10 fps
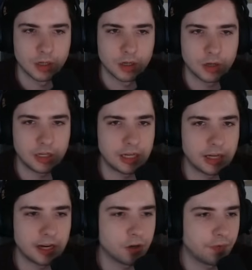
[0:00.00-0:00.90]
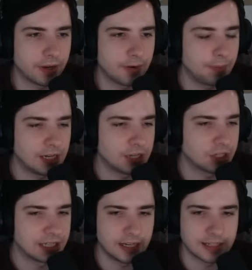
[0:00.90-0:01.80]
Okay, I don't know why Rapidash is
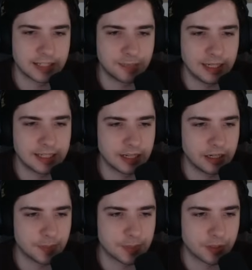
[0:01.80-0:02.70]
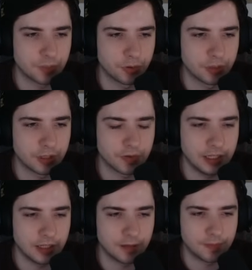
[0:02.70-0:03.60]
still as a Speedster here. I'm just going to put it down
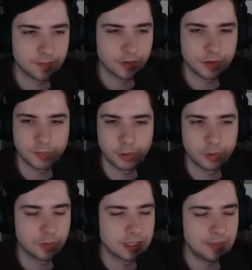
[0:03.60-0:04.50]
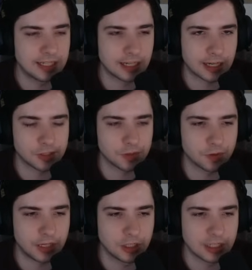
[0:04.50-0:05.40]
here. I'm going to put it into the Speedster
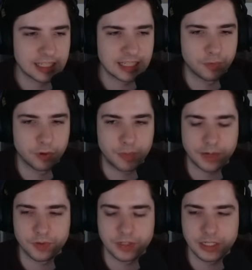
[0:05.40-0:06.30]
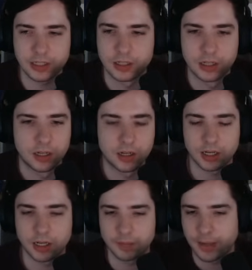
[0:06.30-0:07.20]
category. It just has the wrong background here.
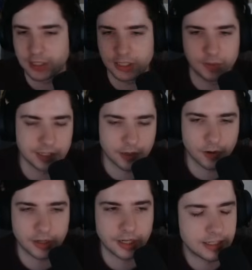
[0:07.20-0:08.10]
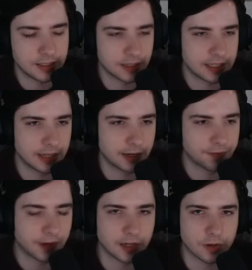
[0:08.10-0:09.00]
I'm just using an online tier list that I
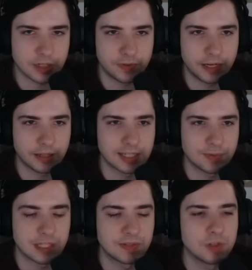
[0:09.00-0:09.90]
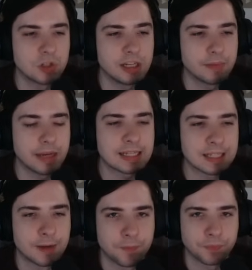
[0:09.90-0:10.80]
find because I feel like this one is visually the best
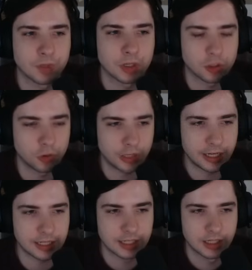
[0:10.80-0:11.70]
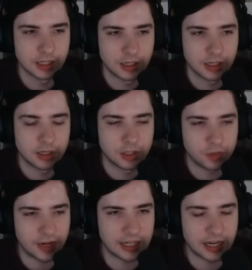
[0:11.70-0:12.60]
to look at.
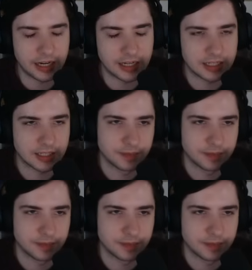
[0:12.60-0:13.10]
Dragonite.